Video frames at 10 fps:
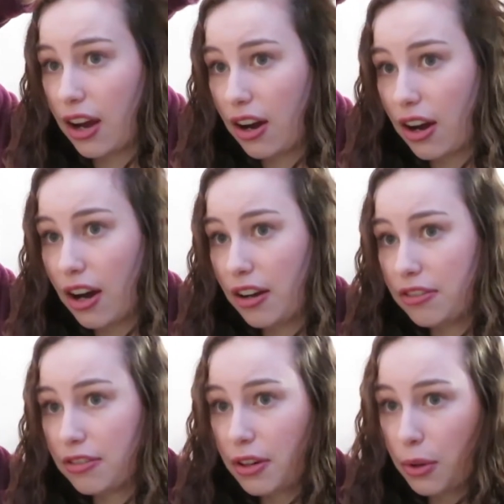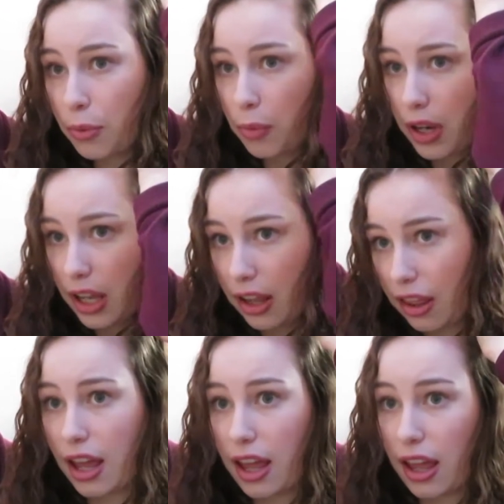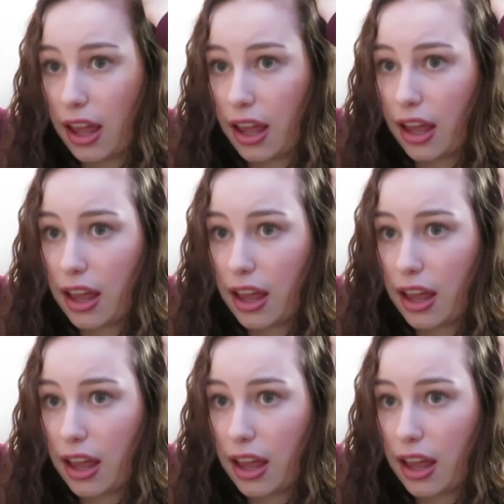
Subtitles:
it off with a